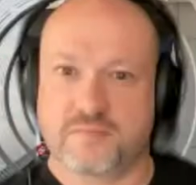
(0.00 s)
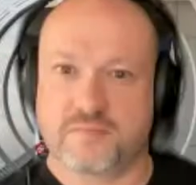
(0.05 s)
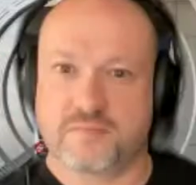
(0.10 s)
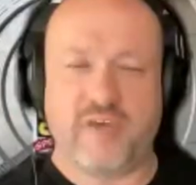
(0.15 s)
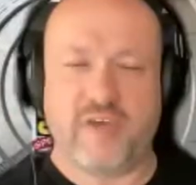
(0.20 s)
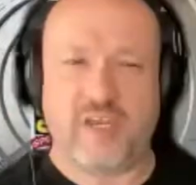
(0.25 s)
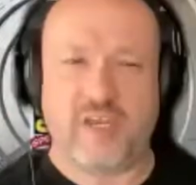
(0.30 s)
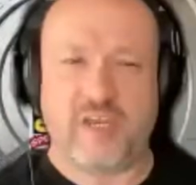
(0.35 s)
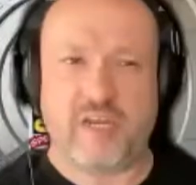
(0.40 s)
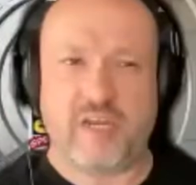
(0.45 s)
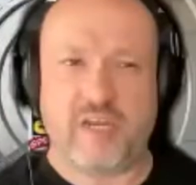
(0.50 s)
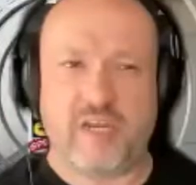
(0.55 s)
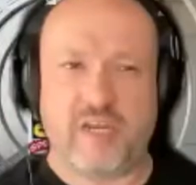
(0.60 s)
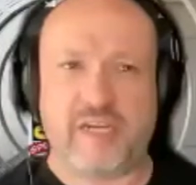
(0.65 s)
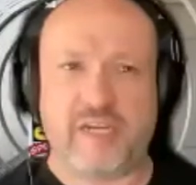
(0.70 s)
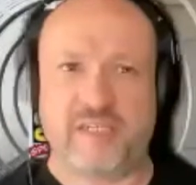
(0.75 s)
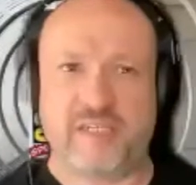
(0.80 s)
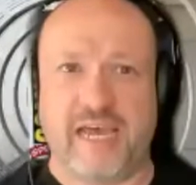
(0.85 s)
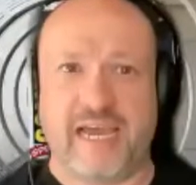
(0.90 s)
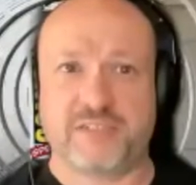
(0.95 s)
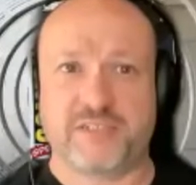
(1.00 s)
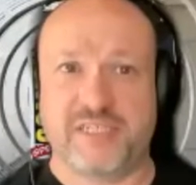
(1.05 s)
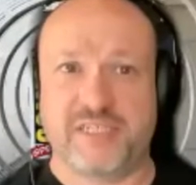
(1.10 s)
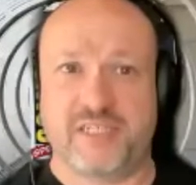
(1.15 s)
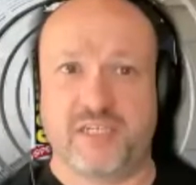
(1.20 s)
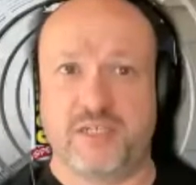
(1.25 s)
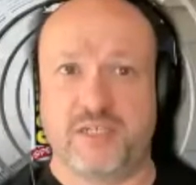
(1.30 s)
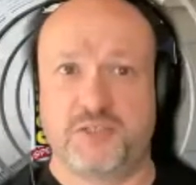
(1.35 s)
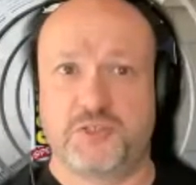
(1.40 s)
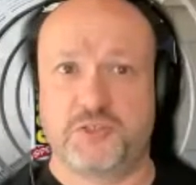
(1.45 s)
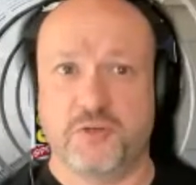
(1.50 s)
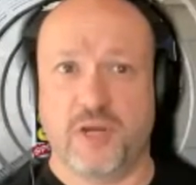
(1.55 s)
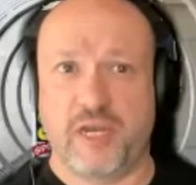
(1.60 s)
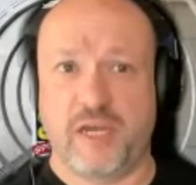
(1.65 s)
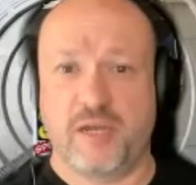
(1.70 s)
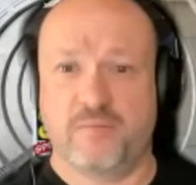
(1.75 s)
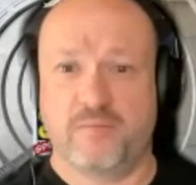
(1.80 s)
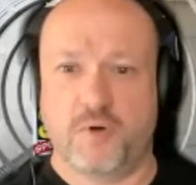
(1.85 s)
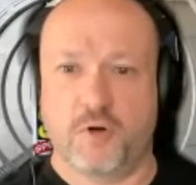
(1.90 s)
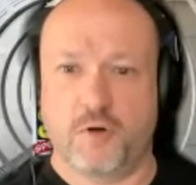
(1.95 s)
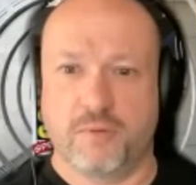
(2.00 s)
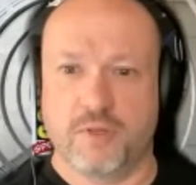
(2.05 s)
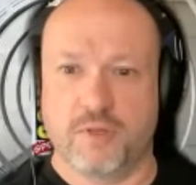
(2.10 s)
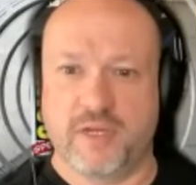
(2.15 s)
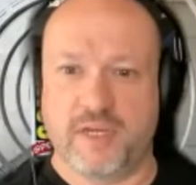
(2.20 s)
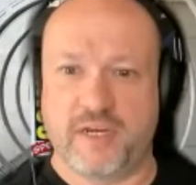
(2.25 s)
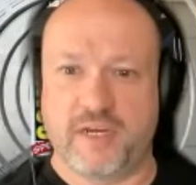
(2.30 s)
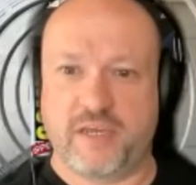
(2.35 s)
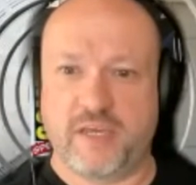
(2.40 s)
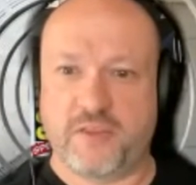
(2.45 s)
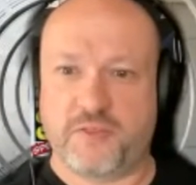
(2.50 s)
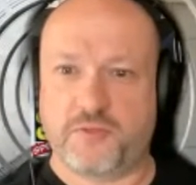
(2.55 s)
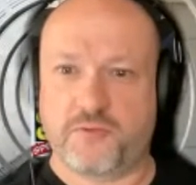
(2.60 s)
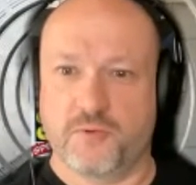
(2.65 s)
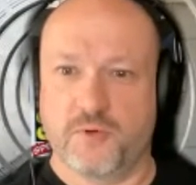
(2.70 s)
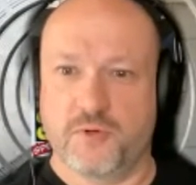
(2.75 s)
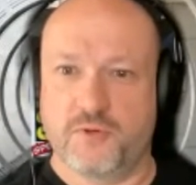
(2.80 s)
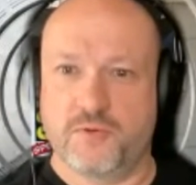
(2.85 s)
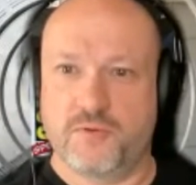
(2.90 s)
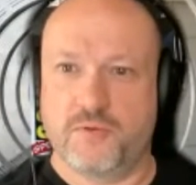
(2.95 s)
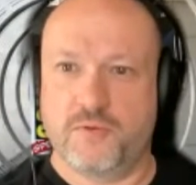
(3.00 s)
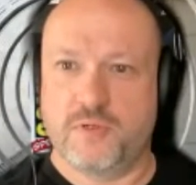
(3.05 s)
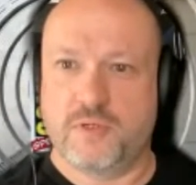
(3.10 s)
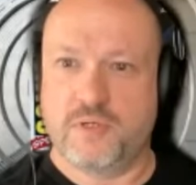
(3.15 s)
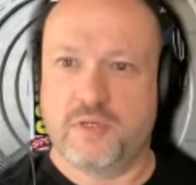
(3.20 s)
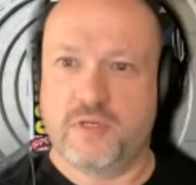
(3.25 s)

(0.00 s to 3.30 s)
if anybody actually did try on mobile and get through,